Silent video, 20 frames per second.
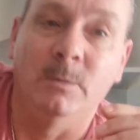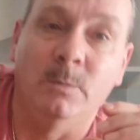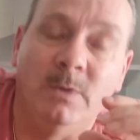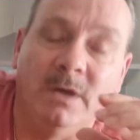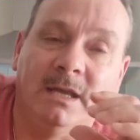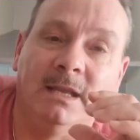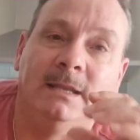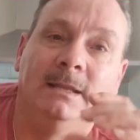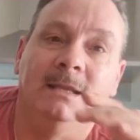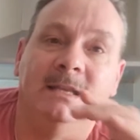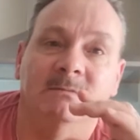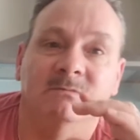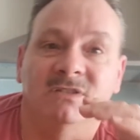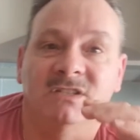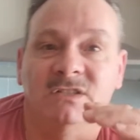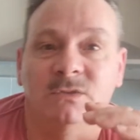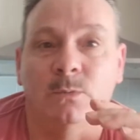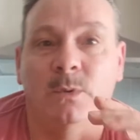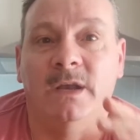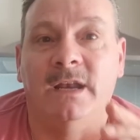We're going to let them
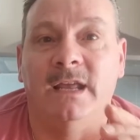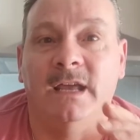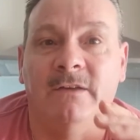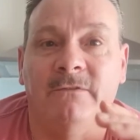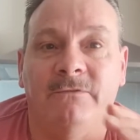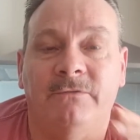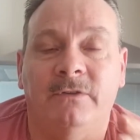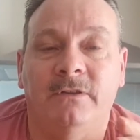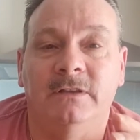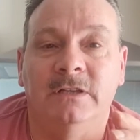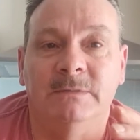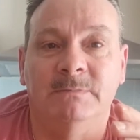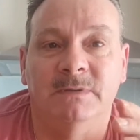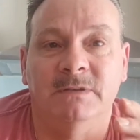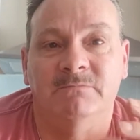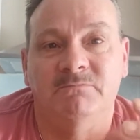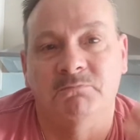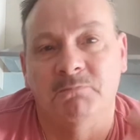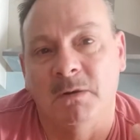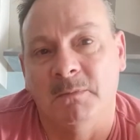sweat out for a little
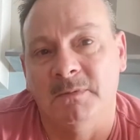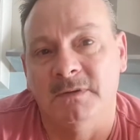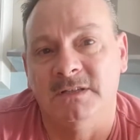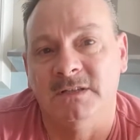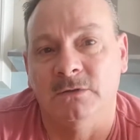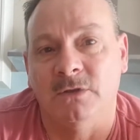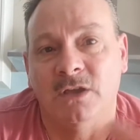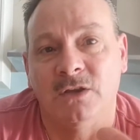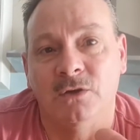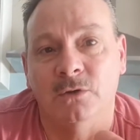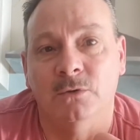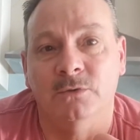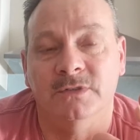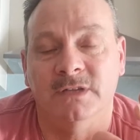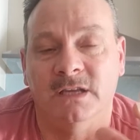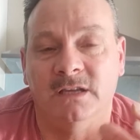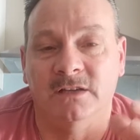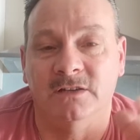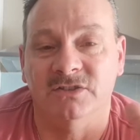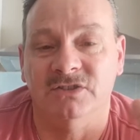bit, probably till they cool
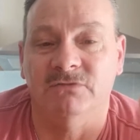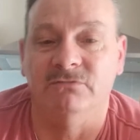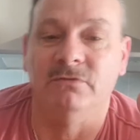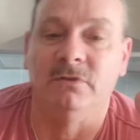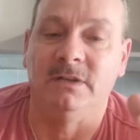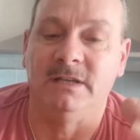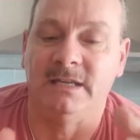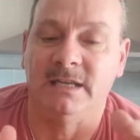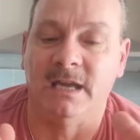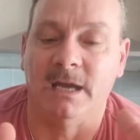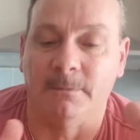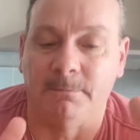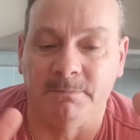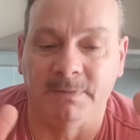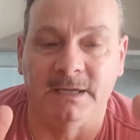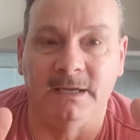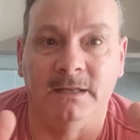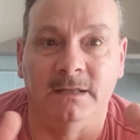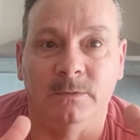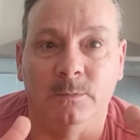down, because you really can't
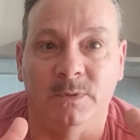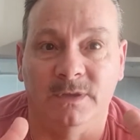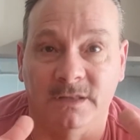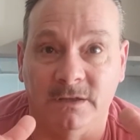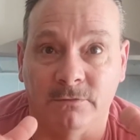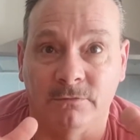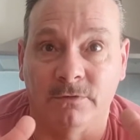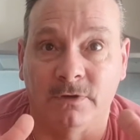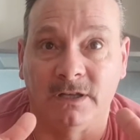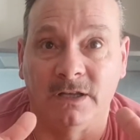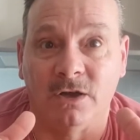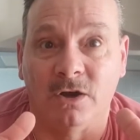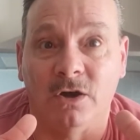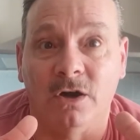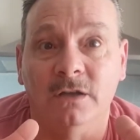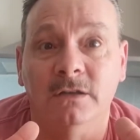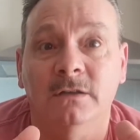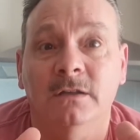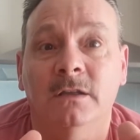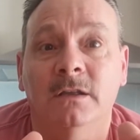peel them when they're really
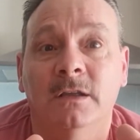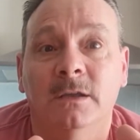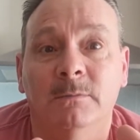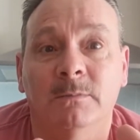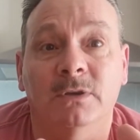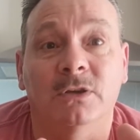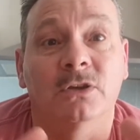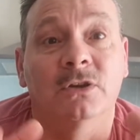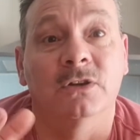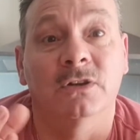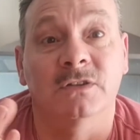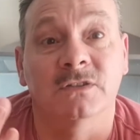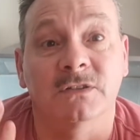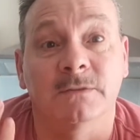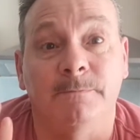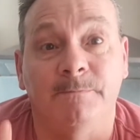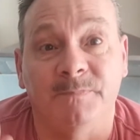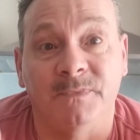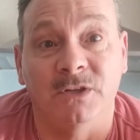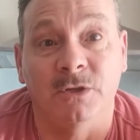hot, because
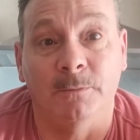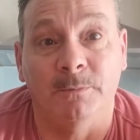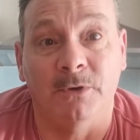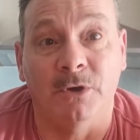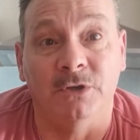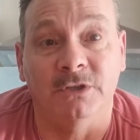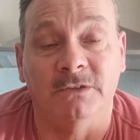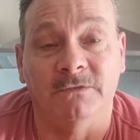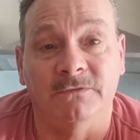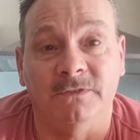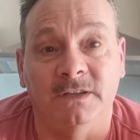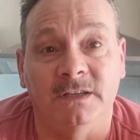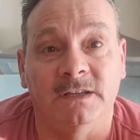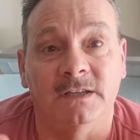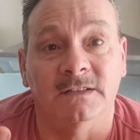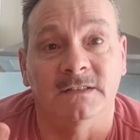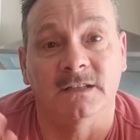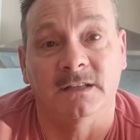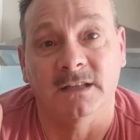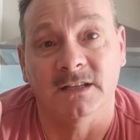you'll burn your
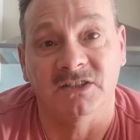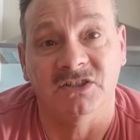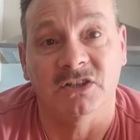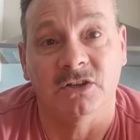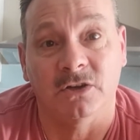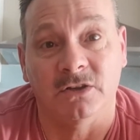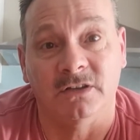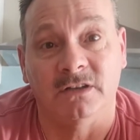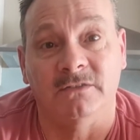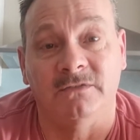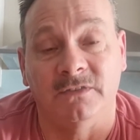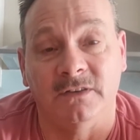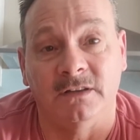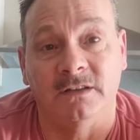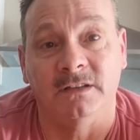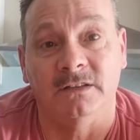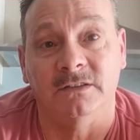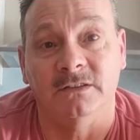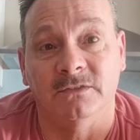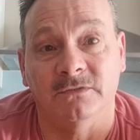fingers. Unless you've got no
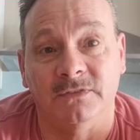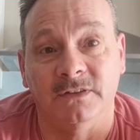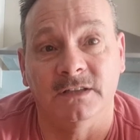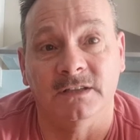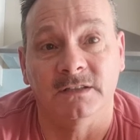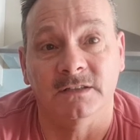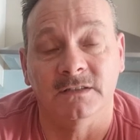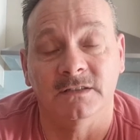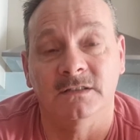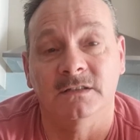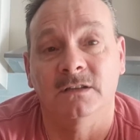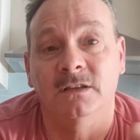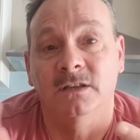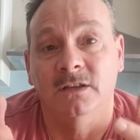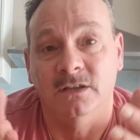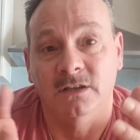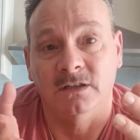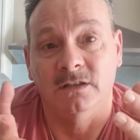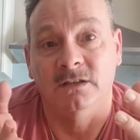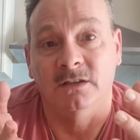feeling in your fingers,
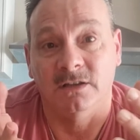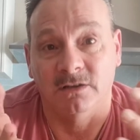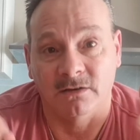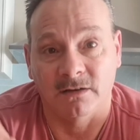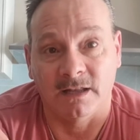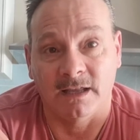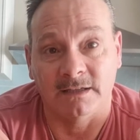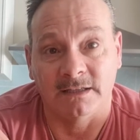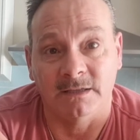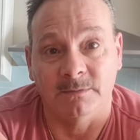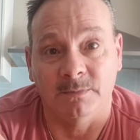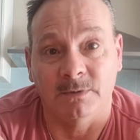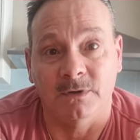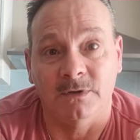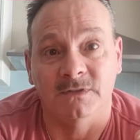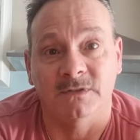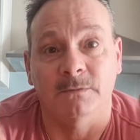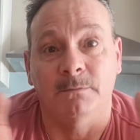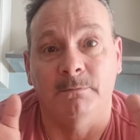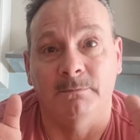you're a lucky
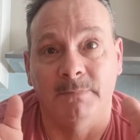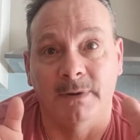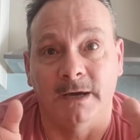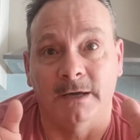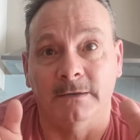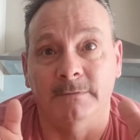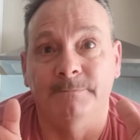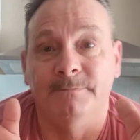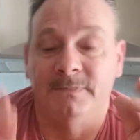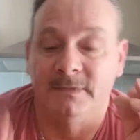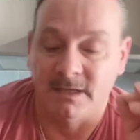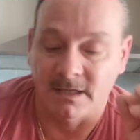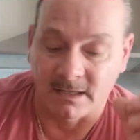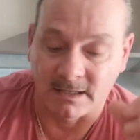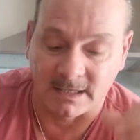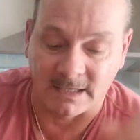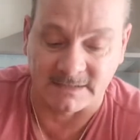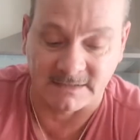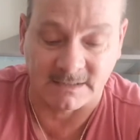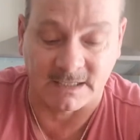person. But
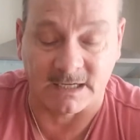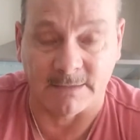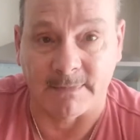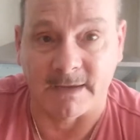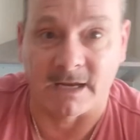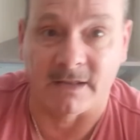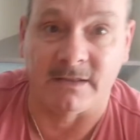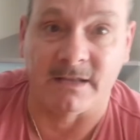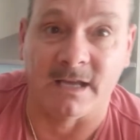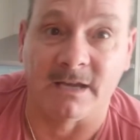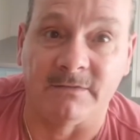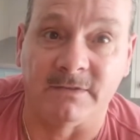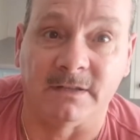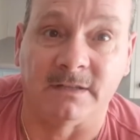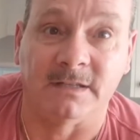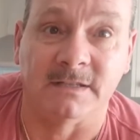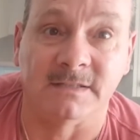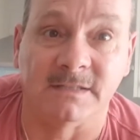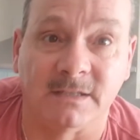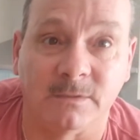let's get them out of the oven,
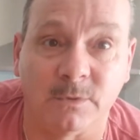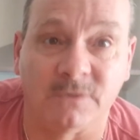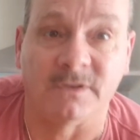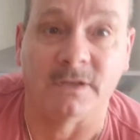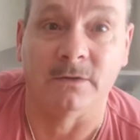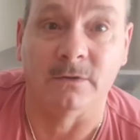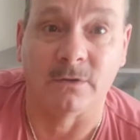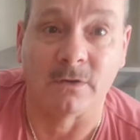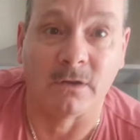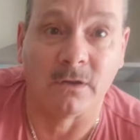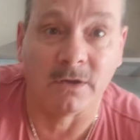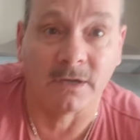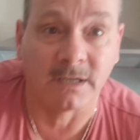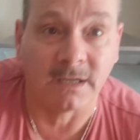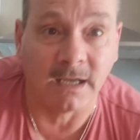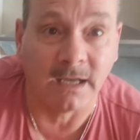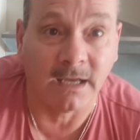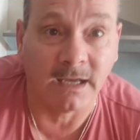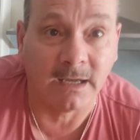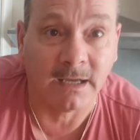let's see what they look like,
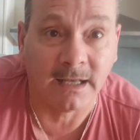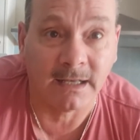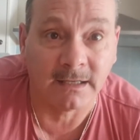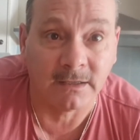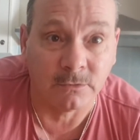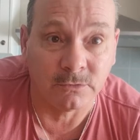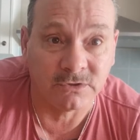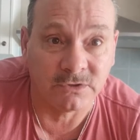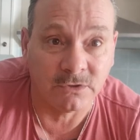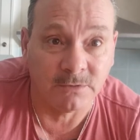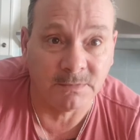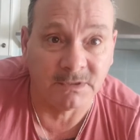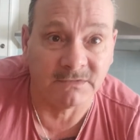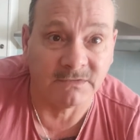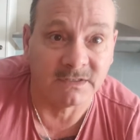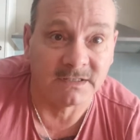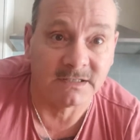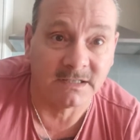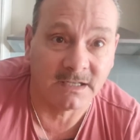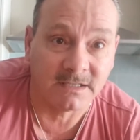and we'll do a bit of a
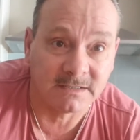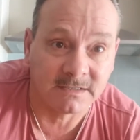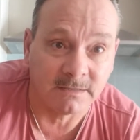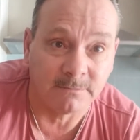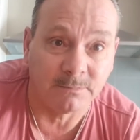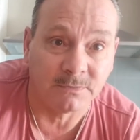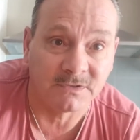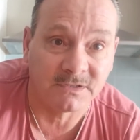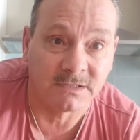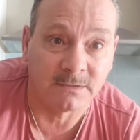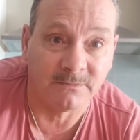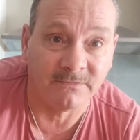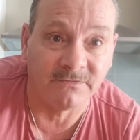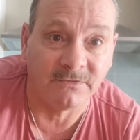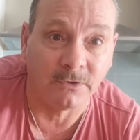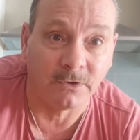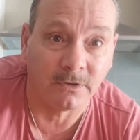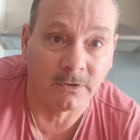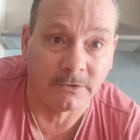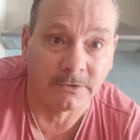test and put some
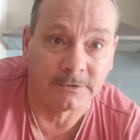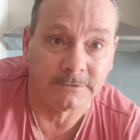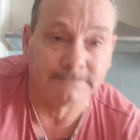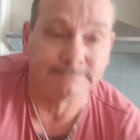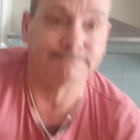foil on it.